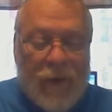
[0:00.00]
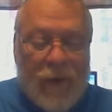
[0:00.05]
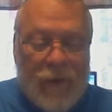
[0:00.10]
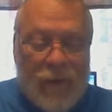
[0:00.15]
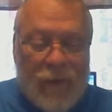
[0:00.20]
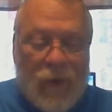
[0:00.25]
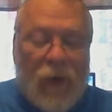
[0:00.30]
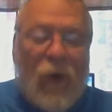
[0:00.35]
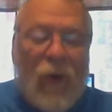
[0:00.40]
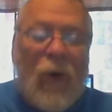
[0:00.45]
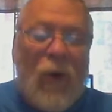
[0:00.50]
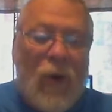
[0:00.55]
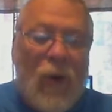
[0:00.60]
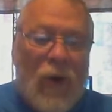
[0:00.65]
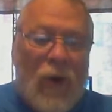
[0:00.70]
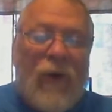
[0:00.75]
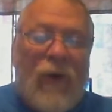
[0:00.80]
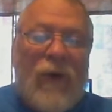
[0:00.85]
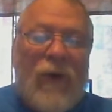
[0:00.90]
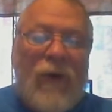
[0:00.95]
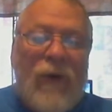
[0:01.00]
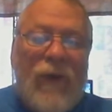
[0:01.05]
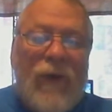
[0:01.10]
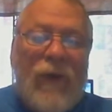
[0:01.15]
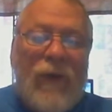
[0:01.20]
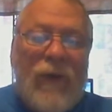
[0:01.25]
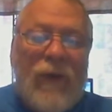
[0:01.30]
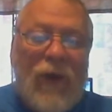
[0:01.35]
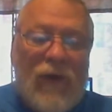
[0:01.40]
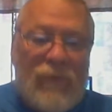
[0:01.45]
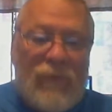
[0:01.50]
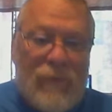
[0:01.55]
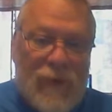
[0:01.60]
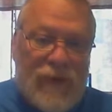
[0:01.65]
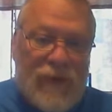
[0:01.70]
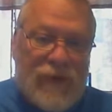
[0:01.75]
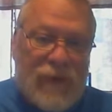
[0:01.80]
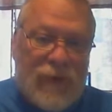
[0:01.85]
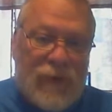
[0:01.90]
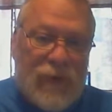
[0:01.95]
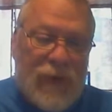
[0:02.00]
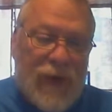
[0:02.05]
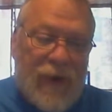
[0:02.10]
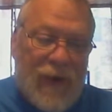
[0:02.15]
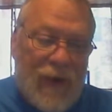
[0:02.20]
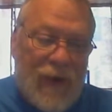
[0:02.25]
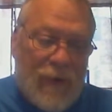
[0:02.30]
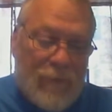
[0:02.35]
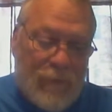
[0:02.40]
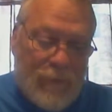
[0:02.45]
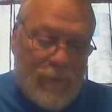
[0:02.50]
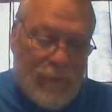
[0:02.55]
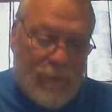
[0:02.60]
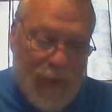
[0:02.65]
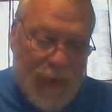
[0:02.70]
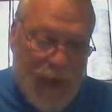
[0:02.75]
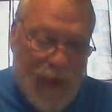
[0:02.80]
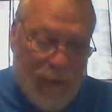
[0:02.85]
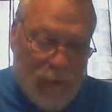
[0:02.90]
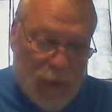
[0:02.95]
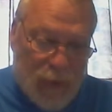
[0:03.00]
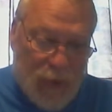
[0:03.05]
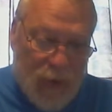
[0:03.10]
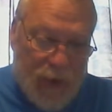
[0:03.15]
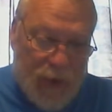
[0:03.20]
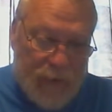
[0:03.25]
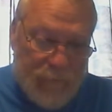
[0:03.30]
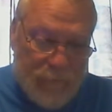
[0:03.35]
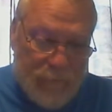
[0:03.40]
the whore of Mystery Babylon,